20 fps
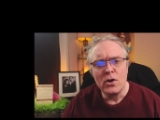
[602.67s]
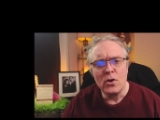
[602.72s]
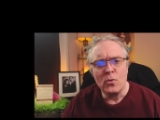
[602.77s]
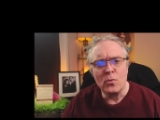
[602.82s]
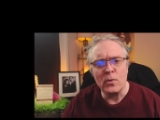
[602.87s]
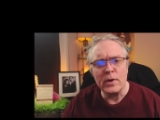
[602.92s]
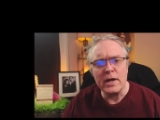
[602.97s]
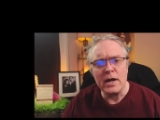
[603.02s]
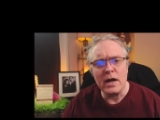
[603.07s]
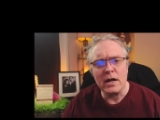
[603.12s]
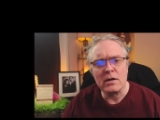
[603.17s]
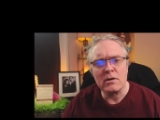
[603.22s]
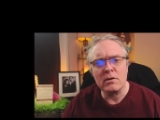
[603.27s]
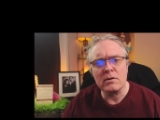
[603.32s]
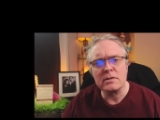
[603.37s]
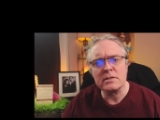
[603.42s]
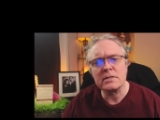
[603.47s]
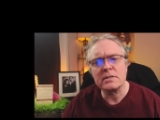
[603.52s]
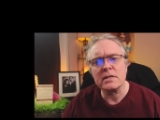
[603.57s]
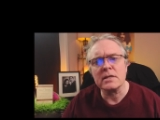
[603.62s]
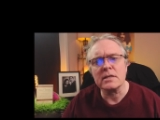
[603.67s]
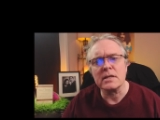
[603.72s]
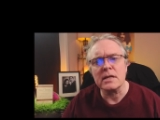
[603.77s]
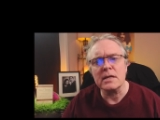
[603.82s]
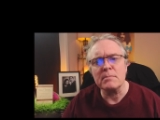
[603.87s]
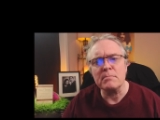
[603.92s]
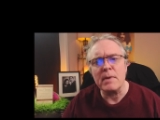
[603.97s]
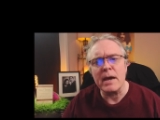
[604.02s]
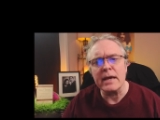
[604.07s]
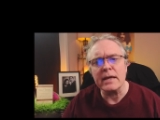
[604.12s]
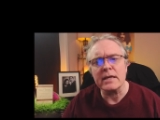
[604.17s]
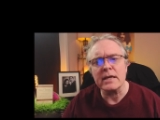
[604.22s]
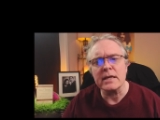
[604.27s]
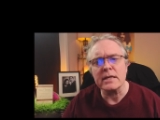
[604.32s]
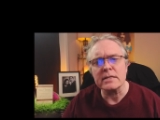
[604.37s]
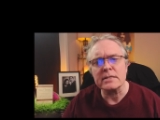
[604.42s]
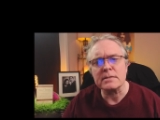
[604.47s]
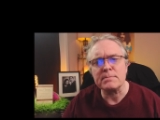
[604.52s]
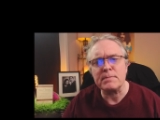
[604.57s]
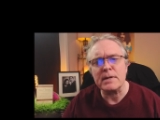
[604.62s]
we are constantly
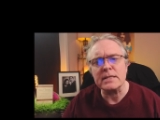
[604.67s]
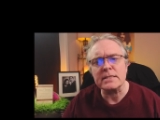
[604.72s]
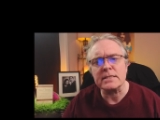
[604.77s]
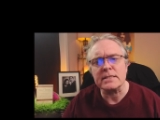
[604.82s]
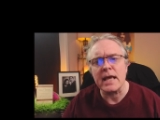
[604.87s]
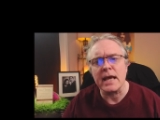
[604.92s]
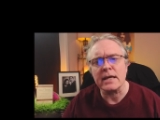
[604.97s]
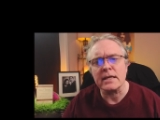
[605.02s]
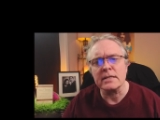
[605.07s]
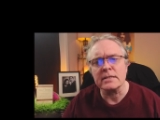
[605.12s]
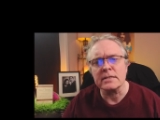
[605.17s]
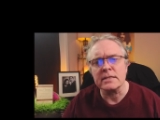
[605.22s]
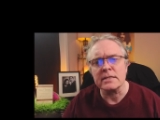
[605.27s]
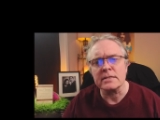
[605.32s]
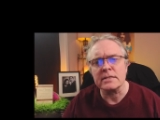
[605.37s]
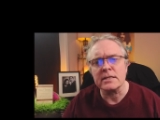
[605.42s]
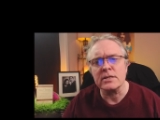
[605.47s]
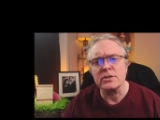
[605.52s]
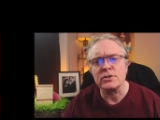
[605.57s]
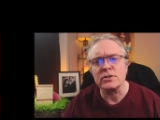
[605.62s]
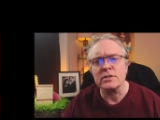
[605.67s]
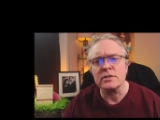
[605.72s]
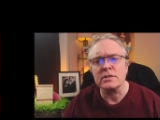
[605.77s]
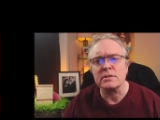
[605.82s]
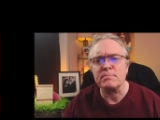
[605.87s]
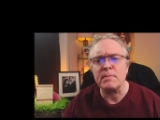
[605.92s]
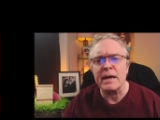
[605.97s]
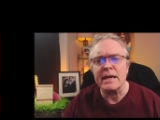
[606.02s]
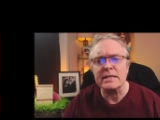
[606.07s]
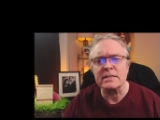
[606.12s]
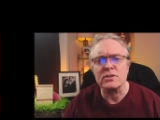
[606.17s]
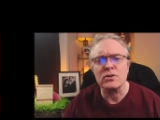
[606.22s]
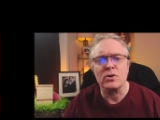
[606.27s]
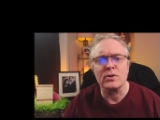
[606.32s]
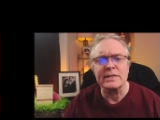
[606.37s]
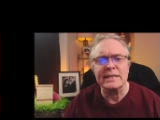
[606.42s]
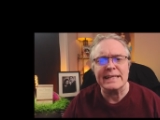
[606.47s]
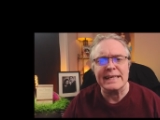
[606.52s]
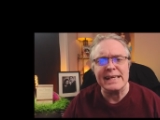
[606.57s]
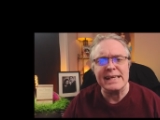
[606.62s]
making split second decisions based
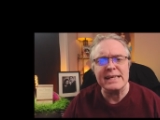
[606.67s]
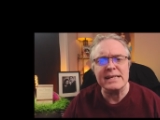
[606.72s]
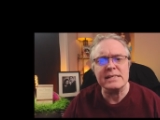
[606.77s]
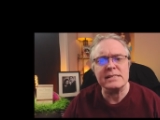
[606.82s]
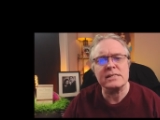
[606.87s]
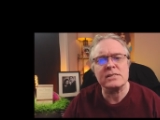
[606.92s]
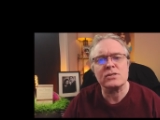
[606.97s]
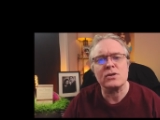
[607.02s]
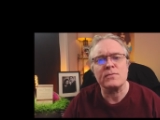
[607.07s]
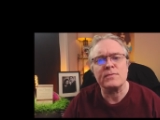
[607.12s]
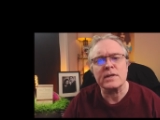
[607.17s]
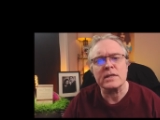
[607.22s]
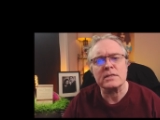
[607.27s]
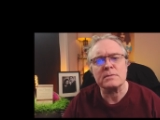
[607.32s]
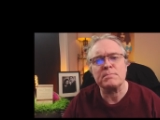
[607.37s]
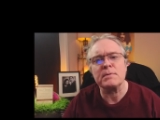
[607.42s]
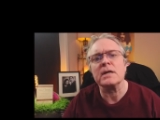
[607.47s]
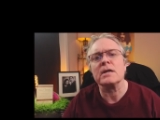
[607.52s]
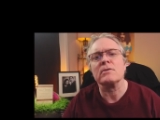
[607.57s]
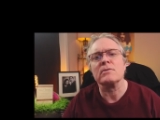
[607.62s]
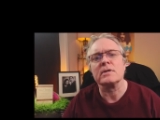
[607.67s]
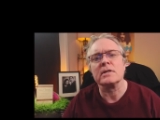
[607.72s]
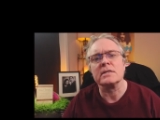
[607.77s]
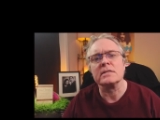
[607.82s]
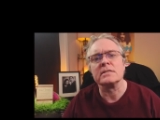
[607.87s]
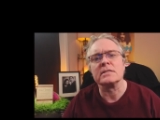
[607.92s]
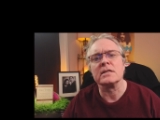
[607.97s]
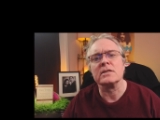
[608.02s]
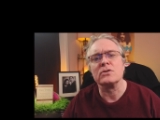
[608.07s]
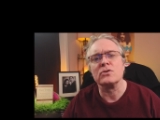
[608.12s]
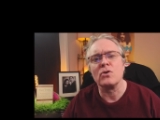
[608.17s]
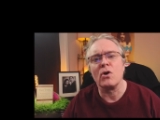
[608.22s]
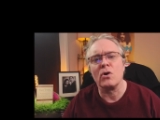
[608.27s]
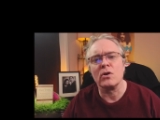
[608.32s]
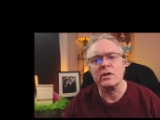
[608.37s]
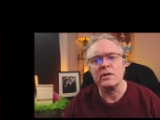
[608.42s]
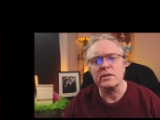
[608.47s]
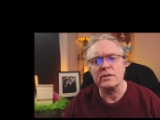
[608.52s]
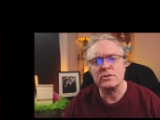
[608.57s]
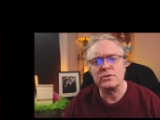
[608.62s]
on years of experience and
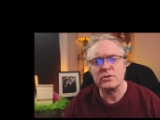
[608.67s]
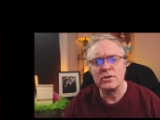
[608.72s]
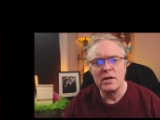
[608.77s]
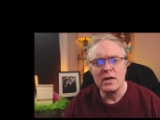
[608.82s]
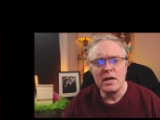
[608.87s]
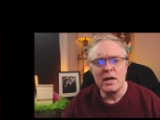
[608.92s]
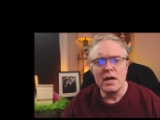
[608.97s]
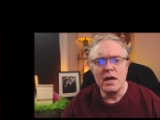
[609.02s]
knowledge,